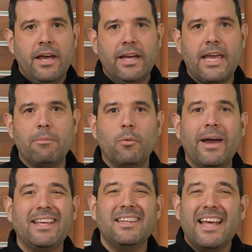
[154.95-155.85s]
and came
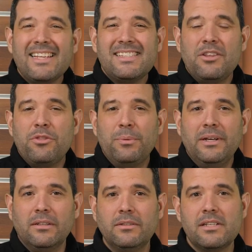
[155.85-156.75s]
away less than
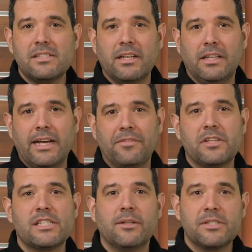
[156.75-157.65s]
thrilled, singling out
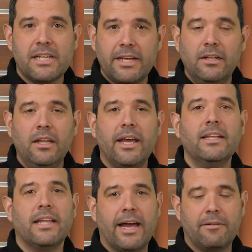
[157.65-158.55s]
the slow cycle
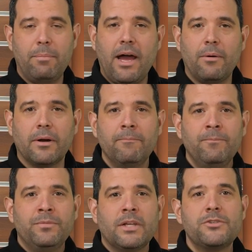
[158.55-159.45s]
and lack of power.
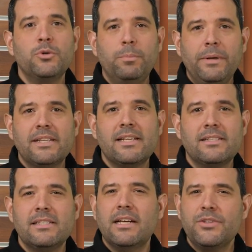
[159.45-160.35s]
Now, ToolPig
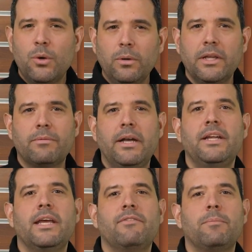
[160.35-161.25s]
says he's not totally ready
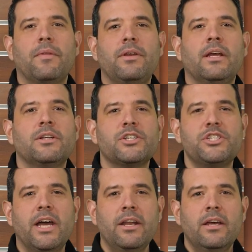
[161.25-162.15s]
to give up on the nailer
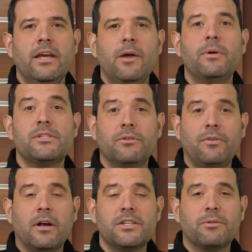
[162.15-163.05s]
just yet and went so
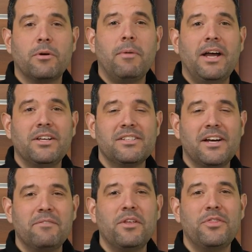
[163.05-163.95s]
far as to remind us
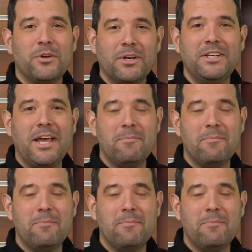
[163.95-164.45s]
of the 30-day